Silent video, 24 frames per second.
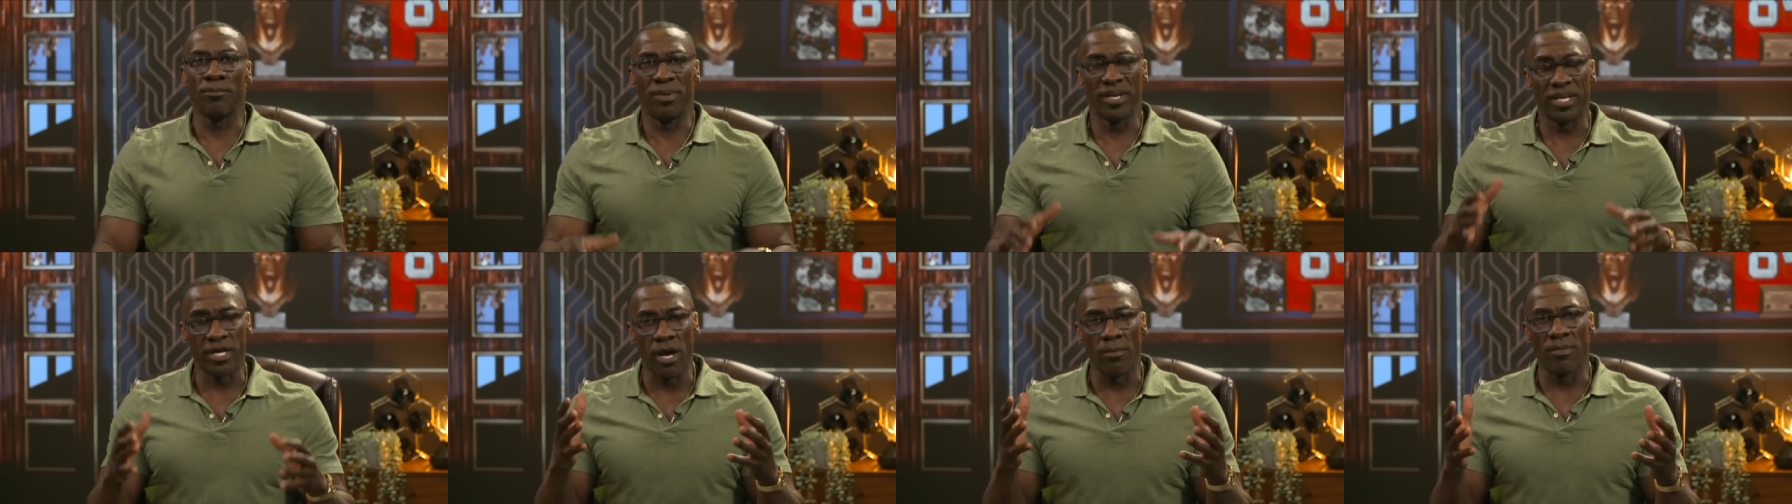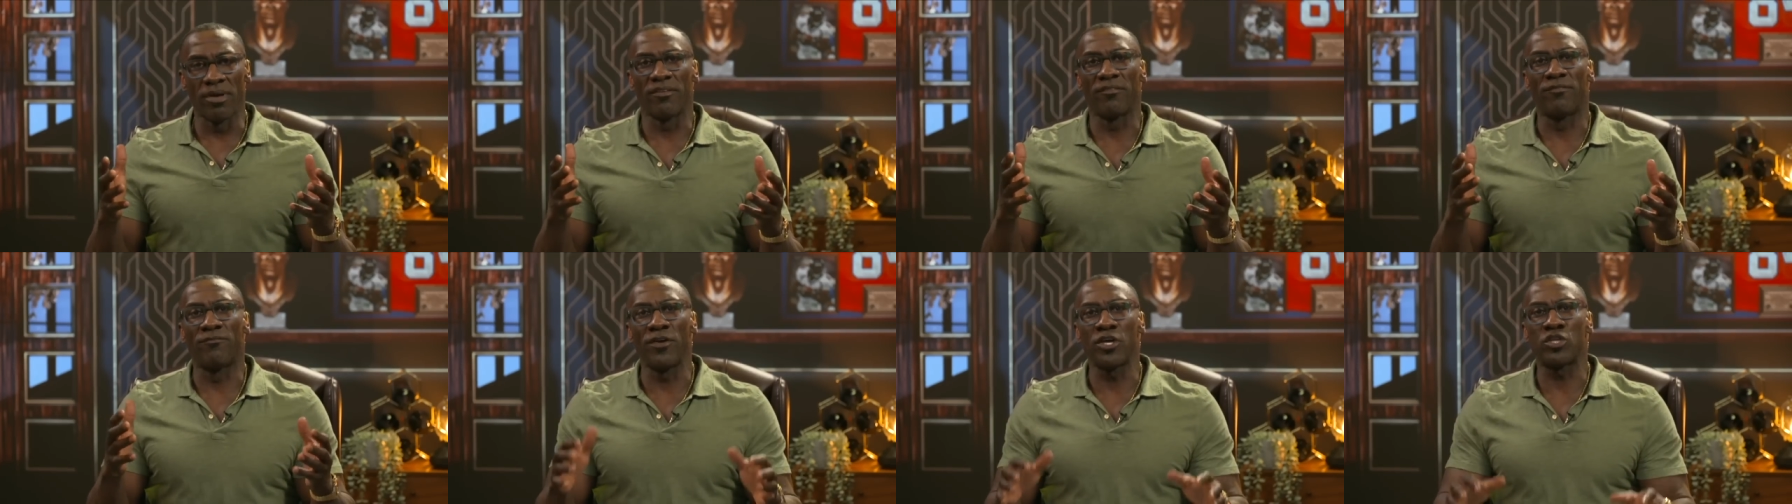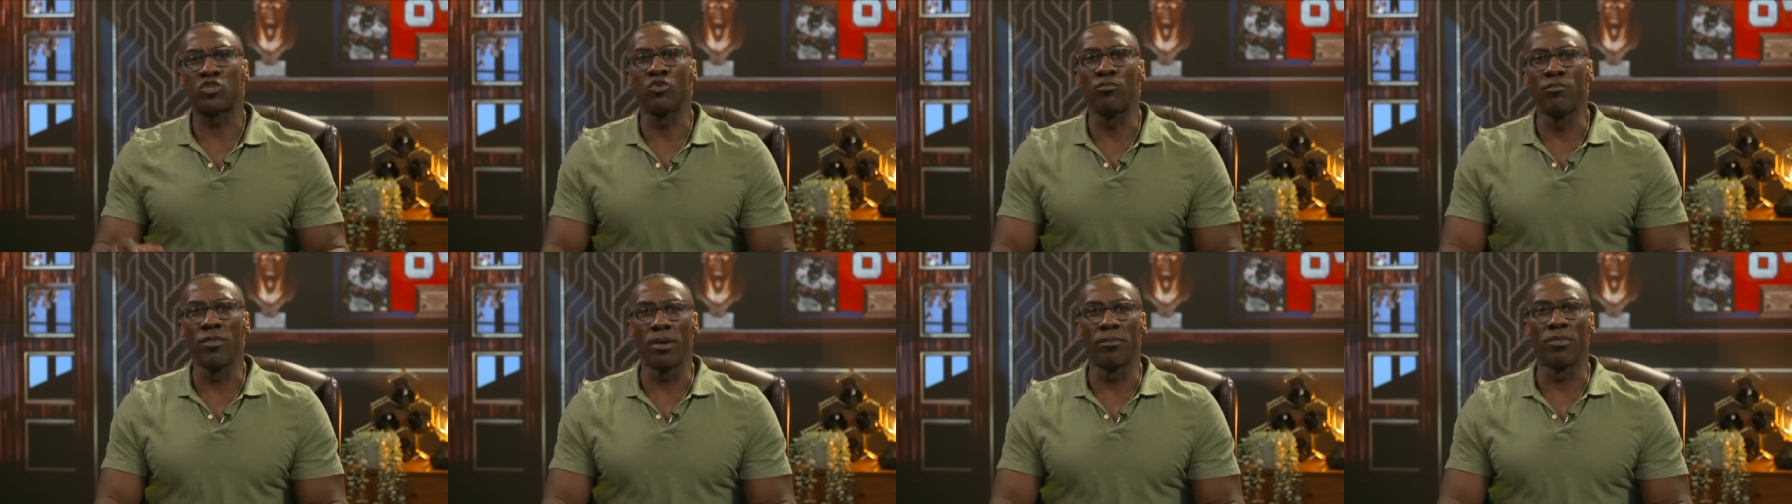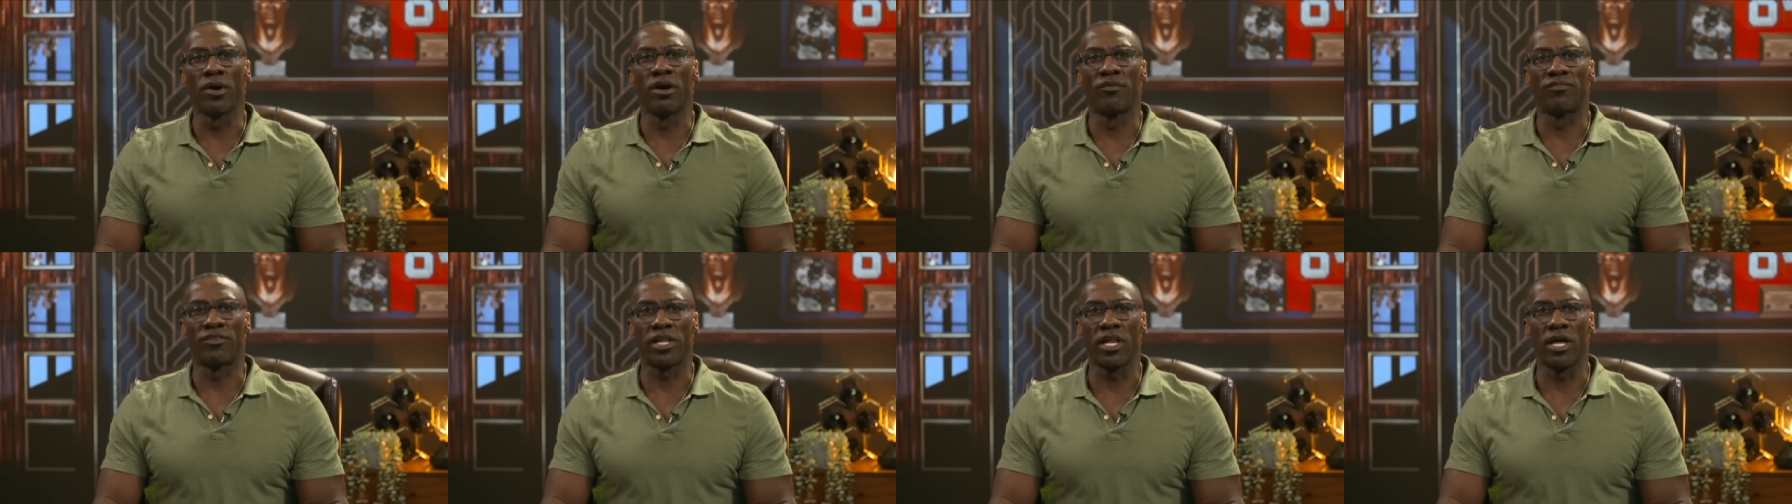and become an official
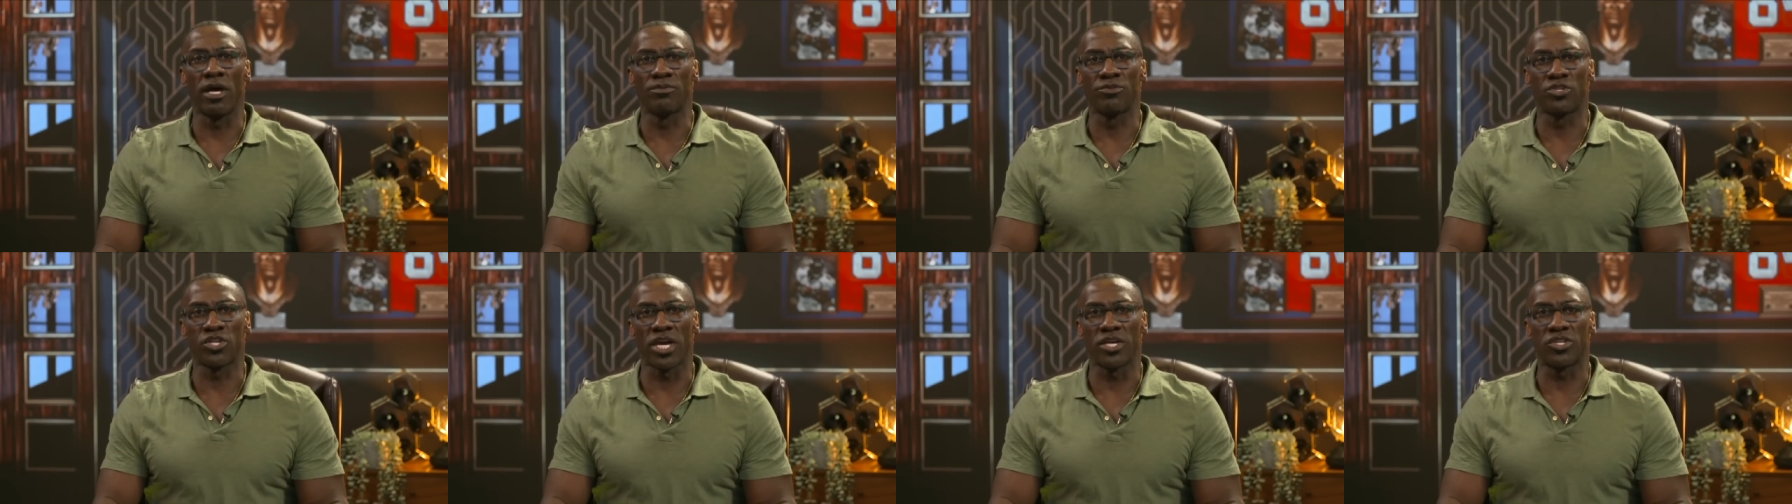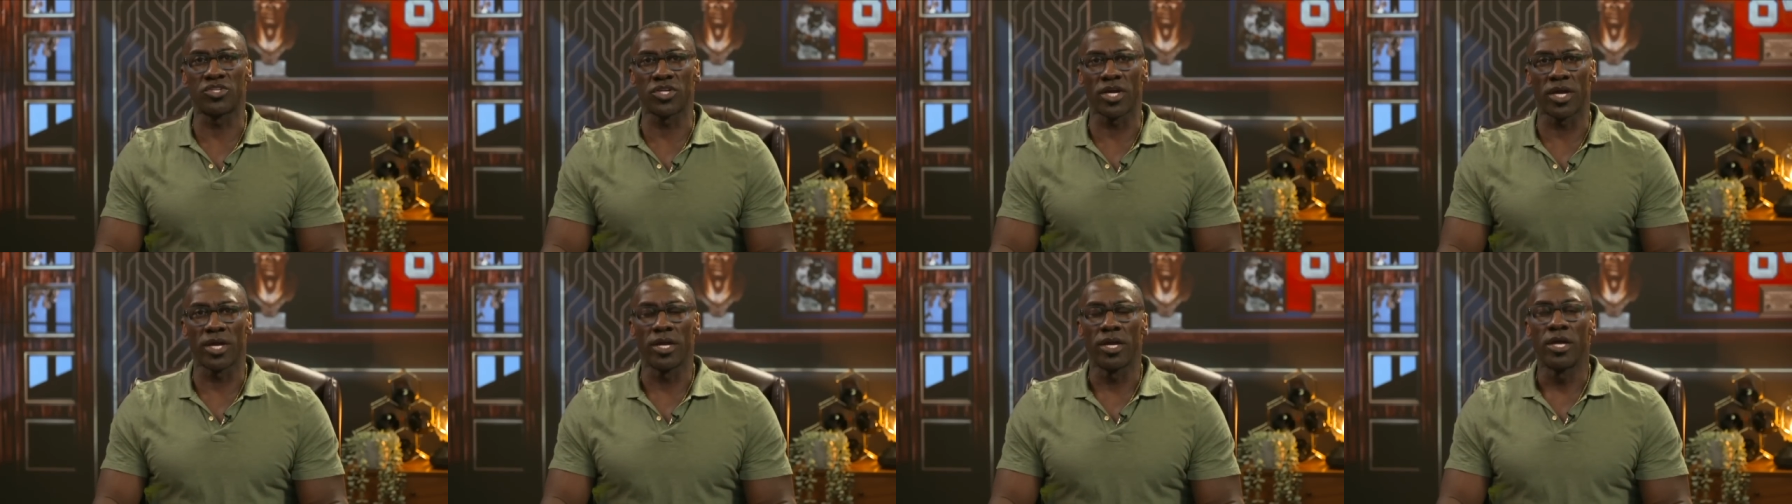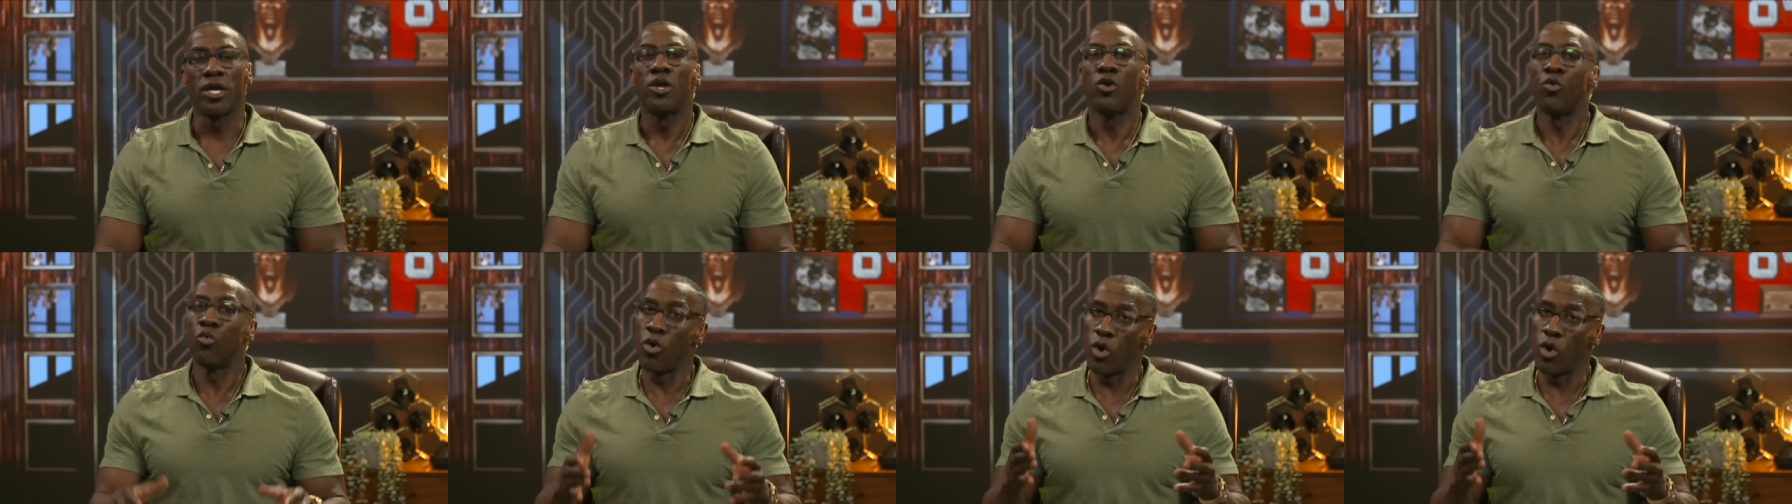member of Club Shay Shay,